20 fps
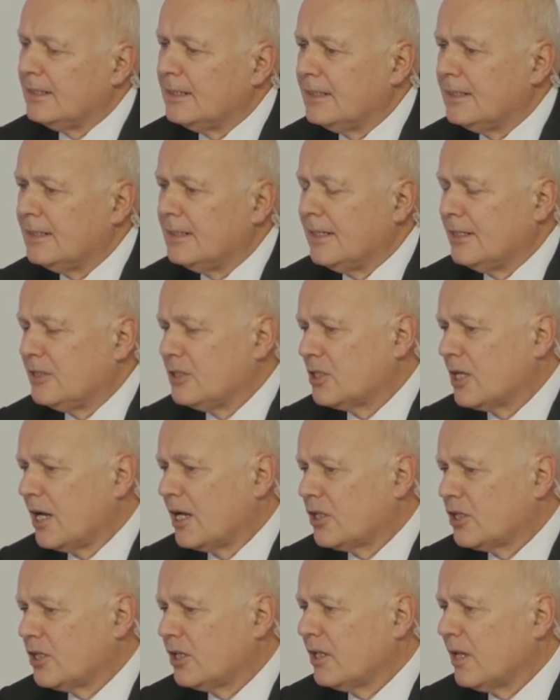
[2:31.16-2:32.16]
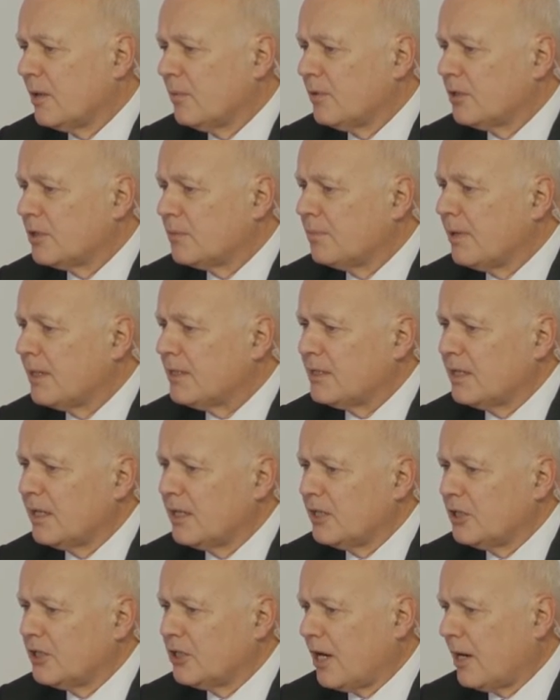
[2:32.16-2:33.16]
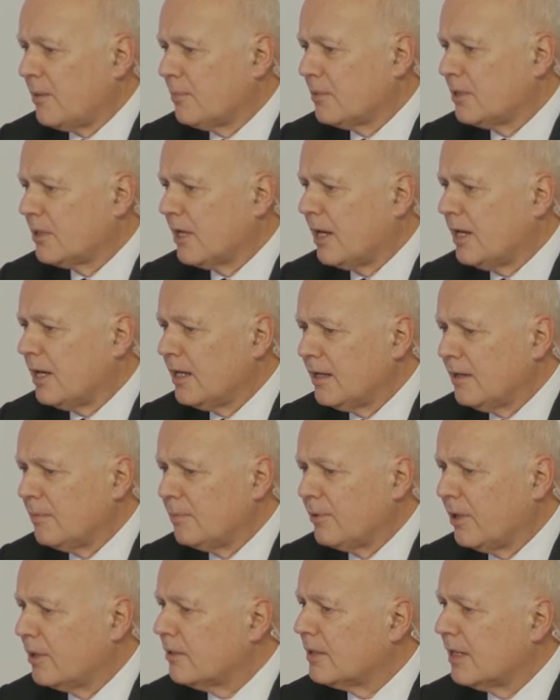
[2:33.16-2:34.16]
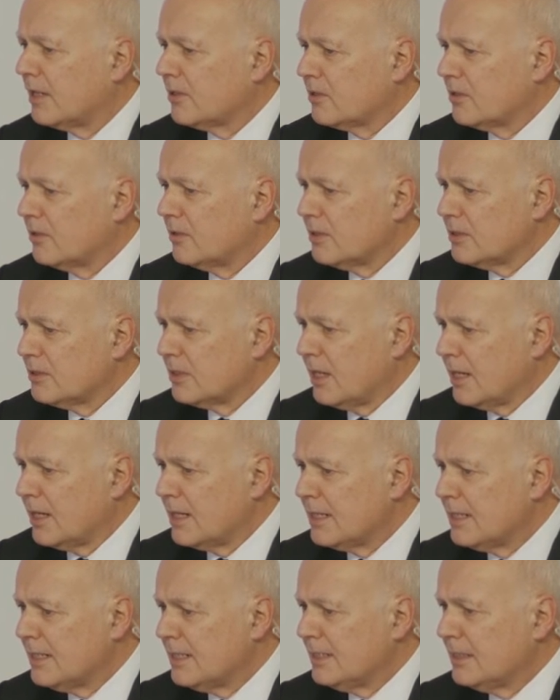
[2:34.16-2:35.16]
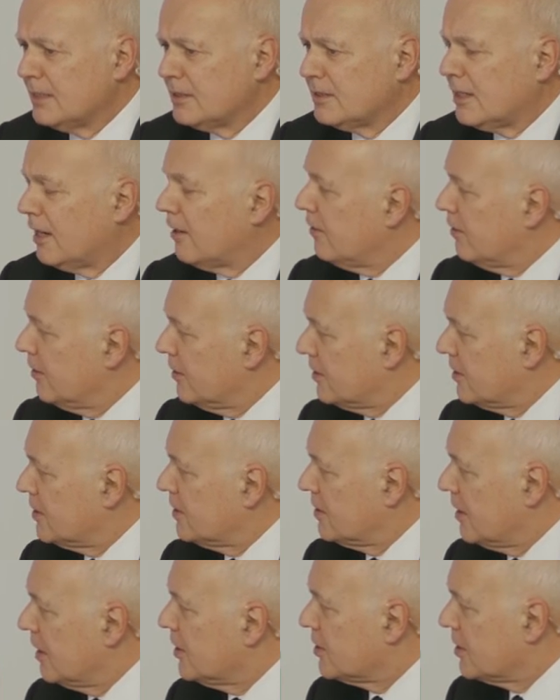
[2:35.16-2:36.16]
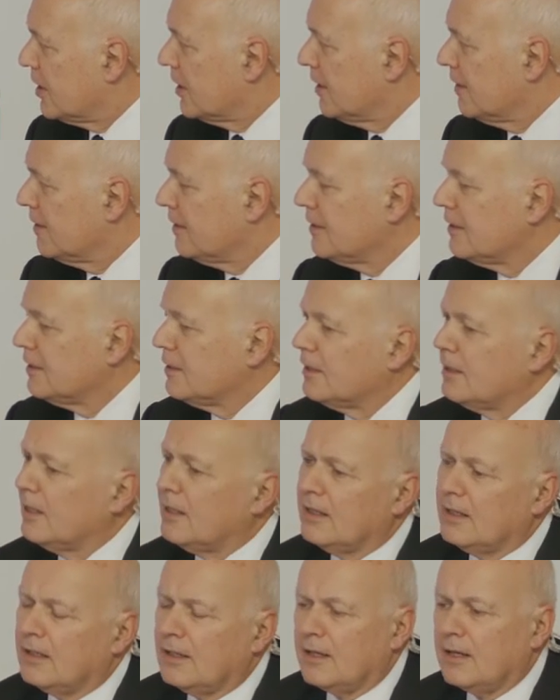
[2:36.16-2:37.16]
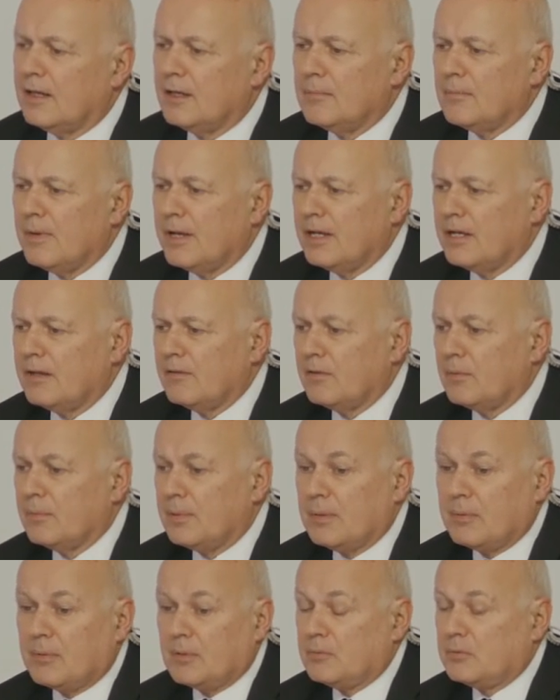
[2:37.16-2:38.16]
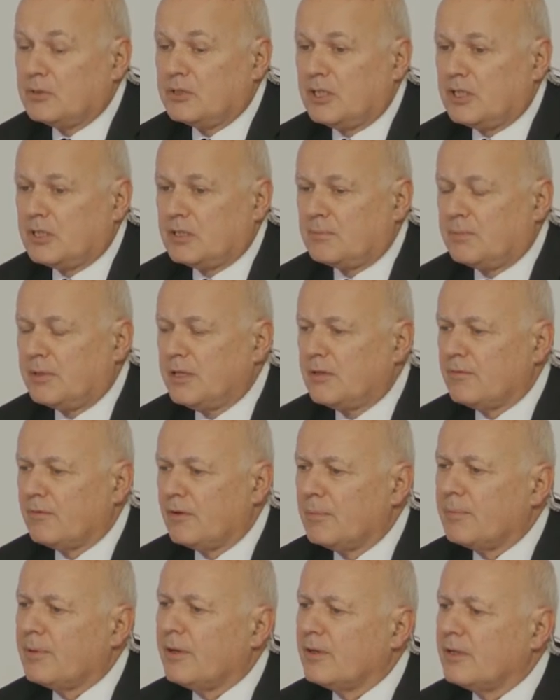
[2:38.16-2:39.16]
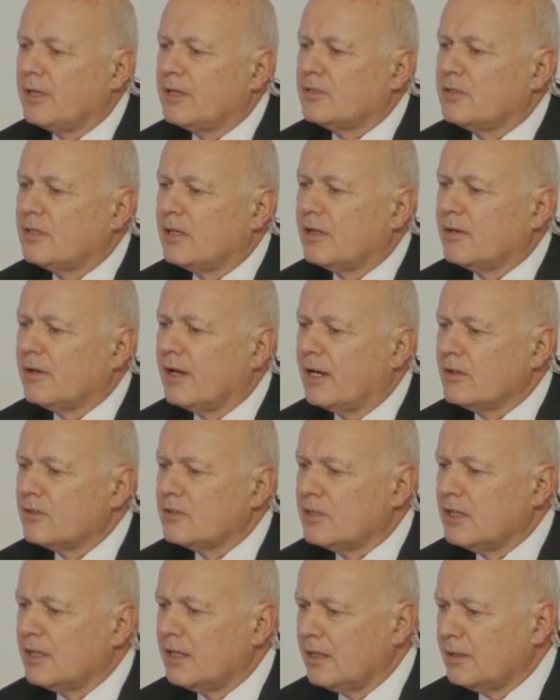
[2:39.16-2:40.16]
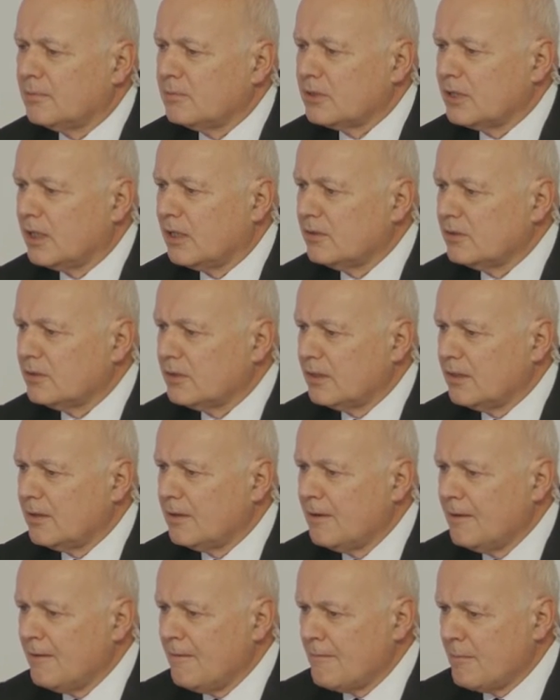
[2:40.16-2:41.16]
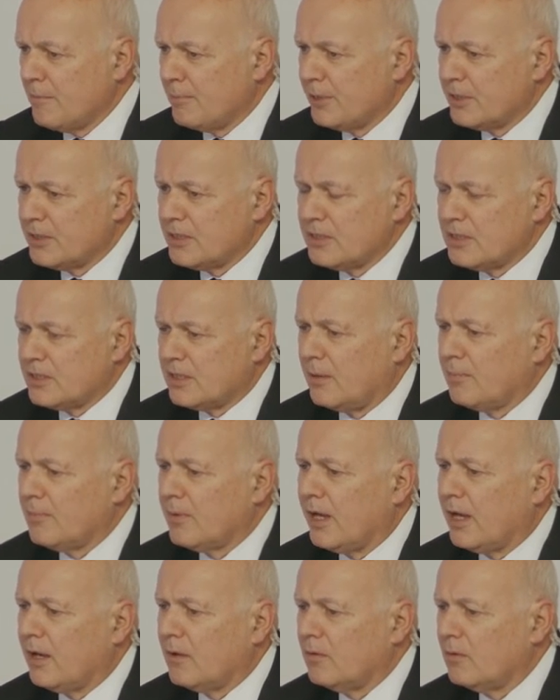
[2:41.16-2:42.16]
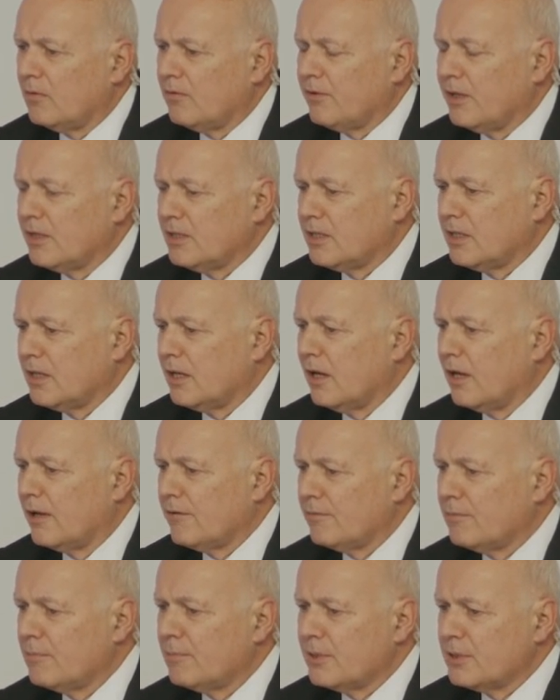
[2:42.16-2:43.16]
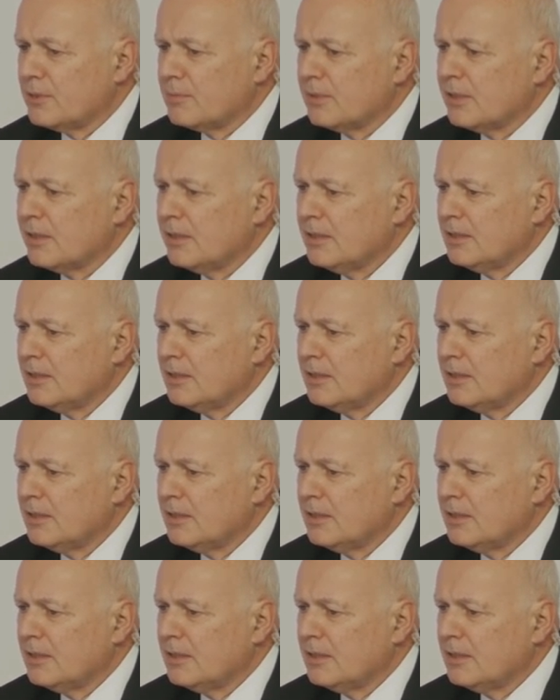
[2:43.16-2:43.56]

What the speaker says: legislation there, which basically shapes any protester as a terrorist, essentially. And many of the people that were just peacefully protesting are now seeing themselves in prison, some now facing life imprisonment.